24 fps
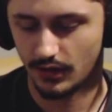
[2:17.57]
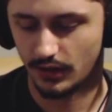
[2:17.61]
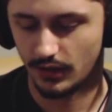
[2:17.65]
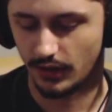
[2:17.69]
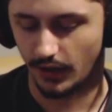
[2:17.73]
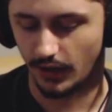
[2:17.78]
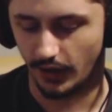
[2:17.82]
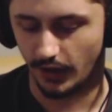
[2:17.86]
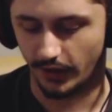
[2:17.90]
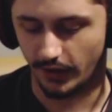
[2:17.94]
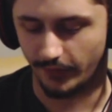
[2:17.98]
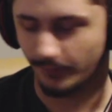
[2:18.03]

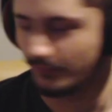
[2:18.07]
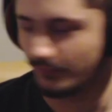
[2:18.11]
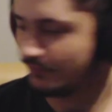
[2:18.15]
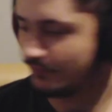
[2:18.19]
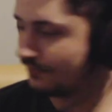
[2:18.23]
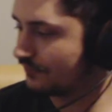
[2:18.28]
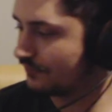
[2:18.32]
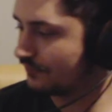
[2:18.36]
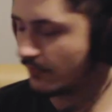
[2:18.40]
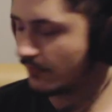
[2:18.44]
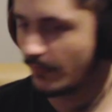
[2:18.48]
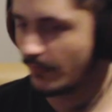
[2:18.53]
Um,
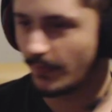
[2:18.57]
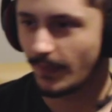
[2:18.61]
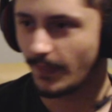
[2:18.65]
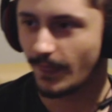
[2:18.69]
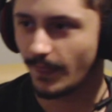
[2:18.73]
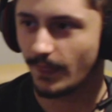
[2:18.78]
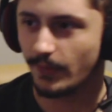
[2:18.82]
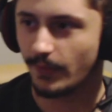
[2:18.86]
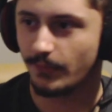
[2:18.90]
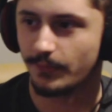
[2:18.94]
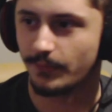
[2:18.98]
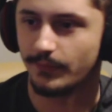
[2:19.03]

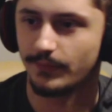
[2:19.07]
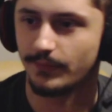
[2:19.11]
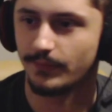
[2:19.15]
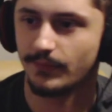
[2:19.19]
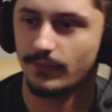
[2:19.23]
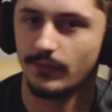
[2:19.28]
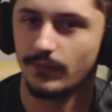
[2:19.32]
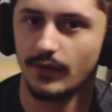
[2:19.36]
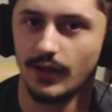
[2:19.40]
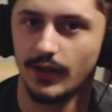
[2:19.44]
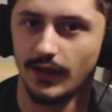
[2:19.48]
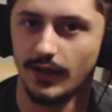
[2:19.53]

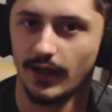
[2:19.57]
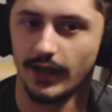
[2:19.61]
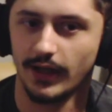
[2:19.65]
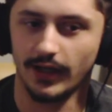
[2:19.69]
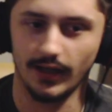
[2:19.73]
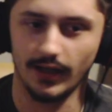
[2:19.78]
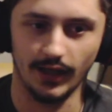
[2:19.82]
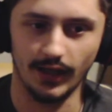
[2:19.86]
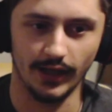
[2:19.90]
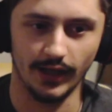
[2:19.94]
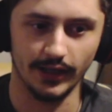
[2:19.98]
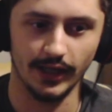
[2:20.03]
I
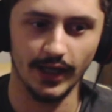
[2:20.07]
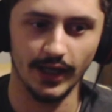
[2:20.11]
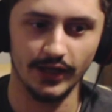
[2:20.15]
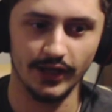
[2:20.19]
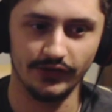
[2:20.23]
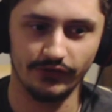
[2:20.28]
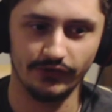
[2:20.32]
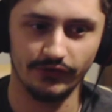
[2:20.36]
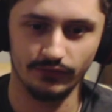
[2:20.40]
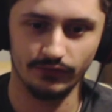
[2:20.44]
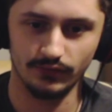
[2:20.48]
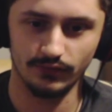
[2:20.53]
I
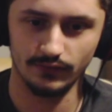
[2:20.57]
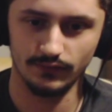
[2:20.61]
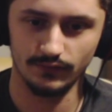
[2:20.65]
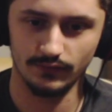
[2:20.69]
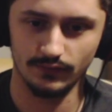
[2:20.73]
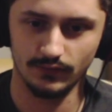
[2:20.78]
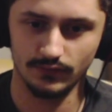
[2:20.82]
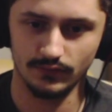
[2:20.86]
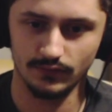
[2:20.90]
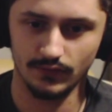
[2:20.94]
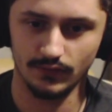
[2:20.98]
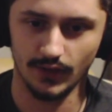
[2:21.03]
guess
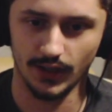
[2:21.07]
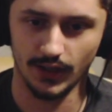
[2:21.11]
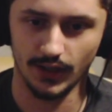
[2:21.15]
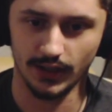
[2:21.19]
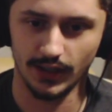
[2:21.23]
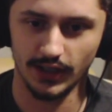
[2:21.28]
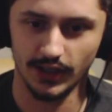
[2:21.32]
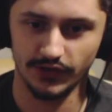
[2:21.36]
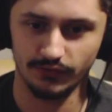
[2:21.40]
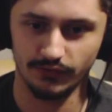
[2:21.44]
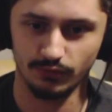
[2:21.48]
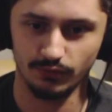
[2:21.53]
I
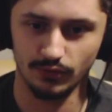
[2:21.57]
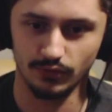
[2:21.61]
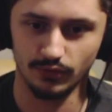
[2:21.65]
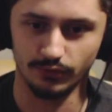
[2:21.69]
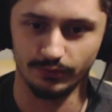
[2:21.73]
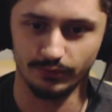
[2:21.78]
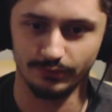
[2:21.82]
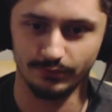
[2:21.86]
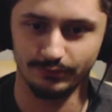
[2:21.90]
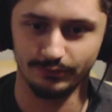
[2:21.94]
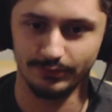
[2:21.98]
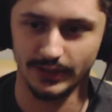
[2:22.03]
guess
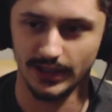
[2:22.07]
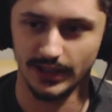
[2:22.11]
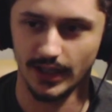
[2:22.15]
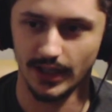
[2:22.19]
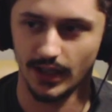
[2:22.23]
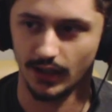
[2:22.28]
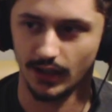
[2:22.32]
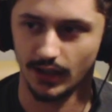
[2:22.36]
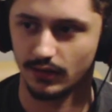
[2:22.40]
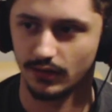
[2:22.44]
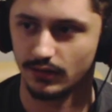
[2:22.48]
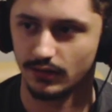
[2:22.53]
we'll begin.